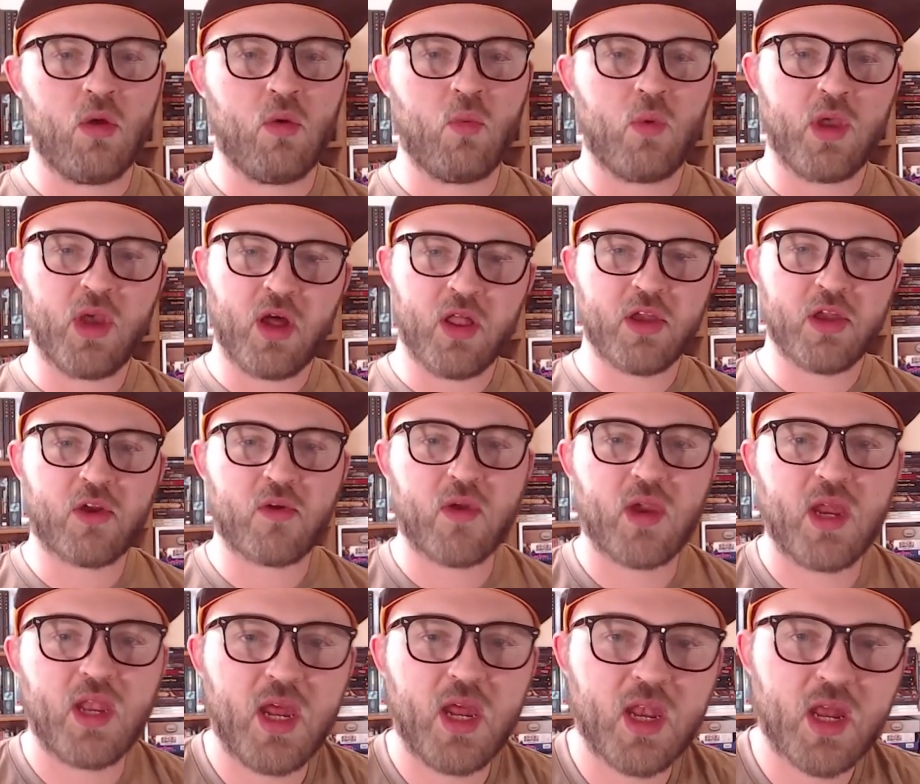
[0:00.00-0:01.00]
We all
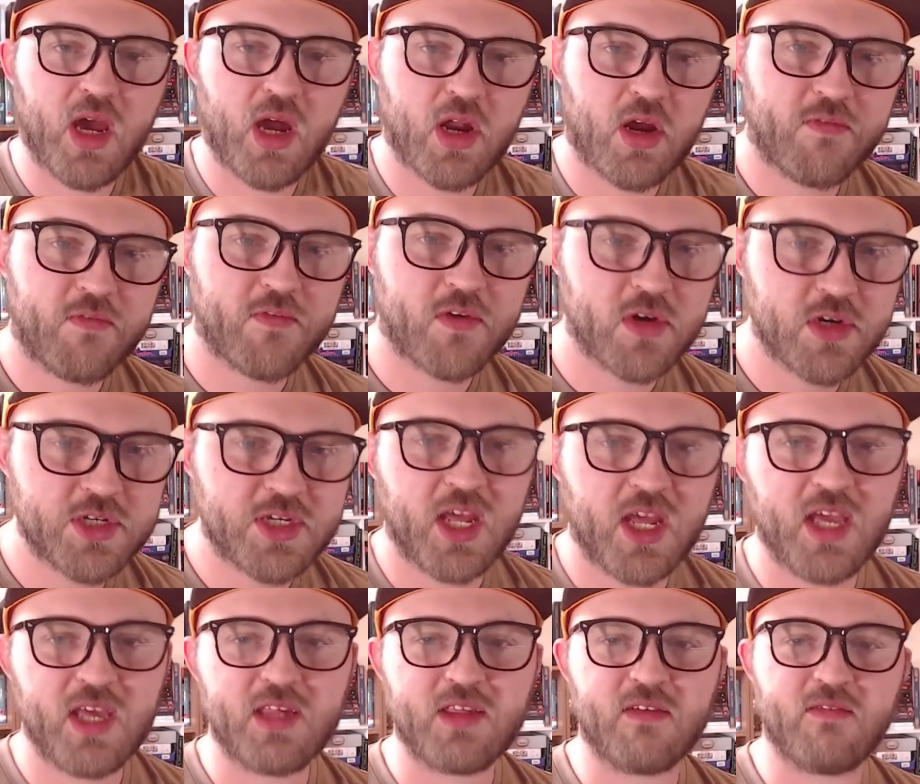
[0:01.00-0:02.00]
agreed and got our first
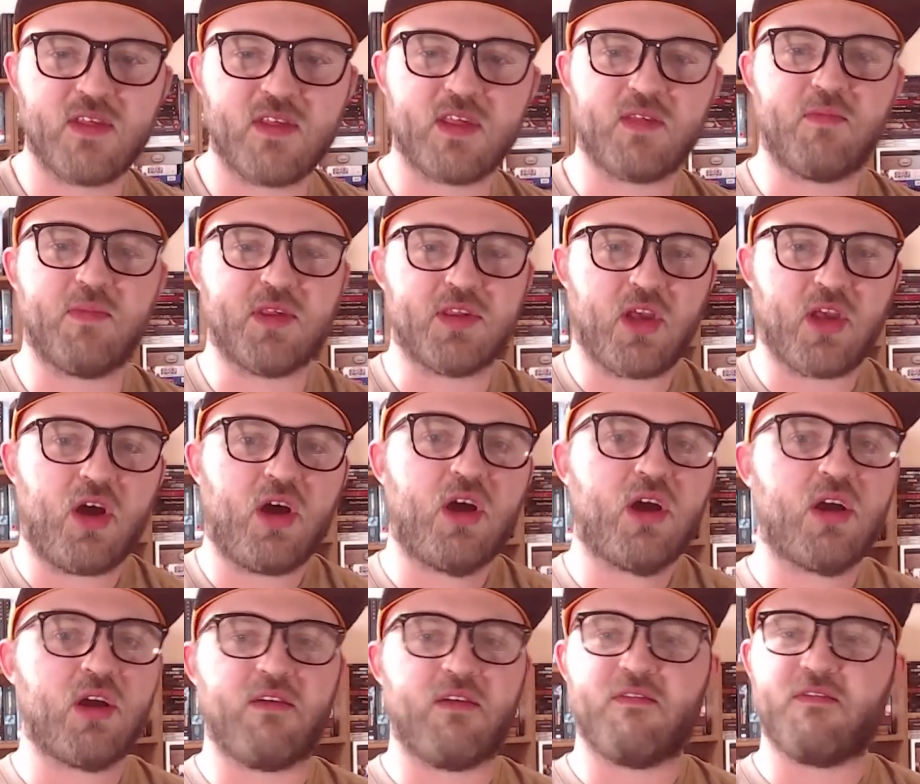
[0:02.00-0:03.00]
taste of this
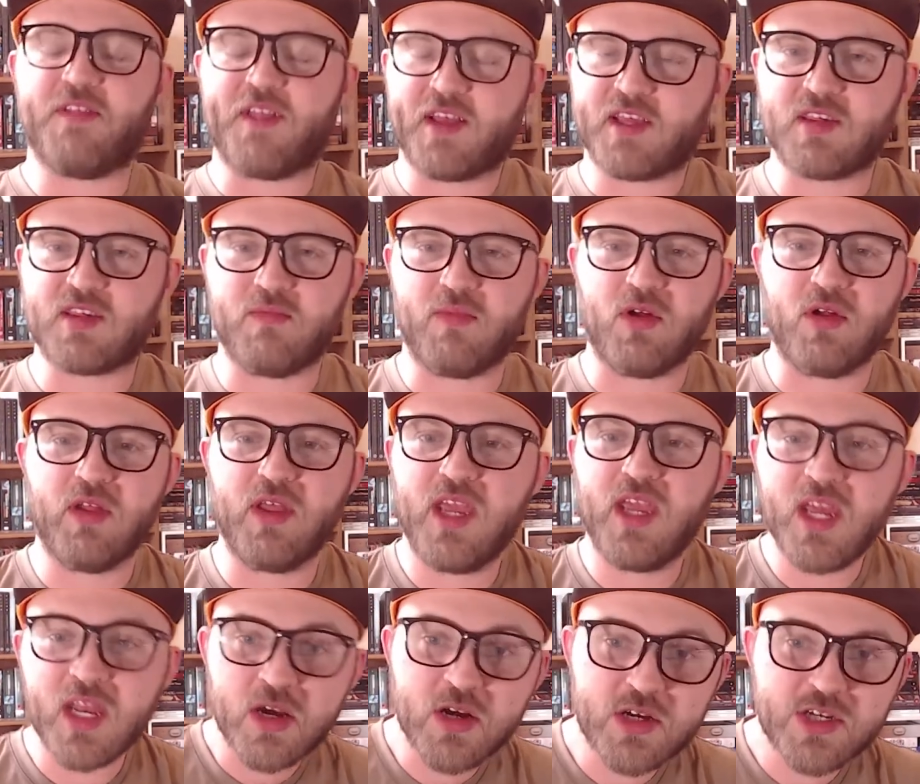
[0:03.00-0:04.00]
bizarre, flexible,
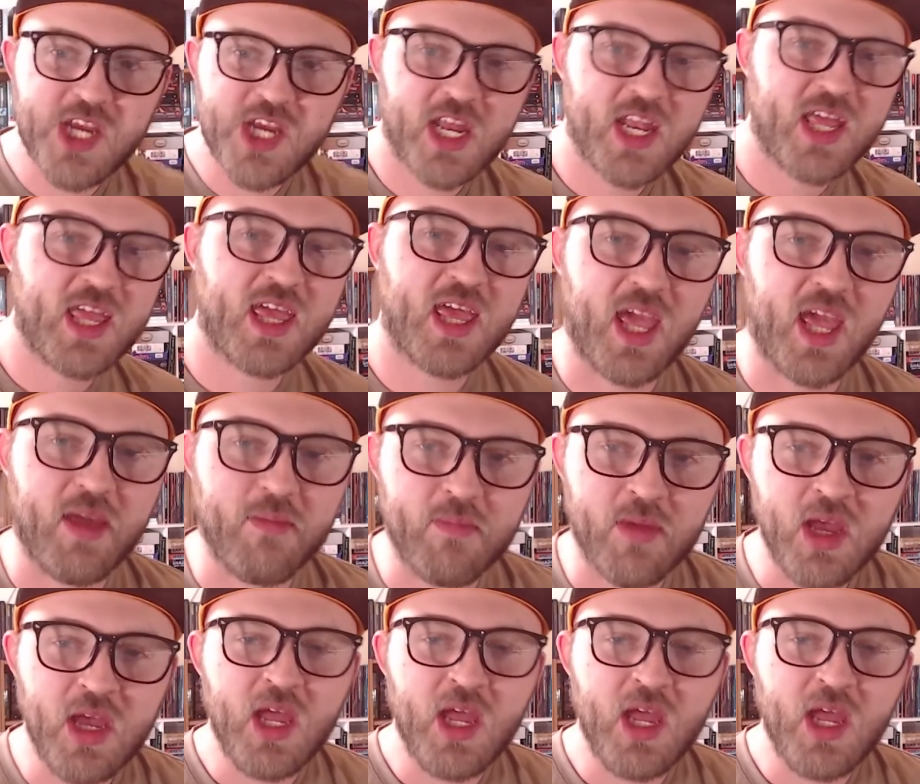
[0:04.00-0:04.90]
energetic game.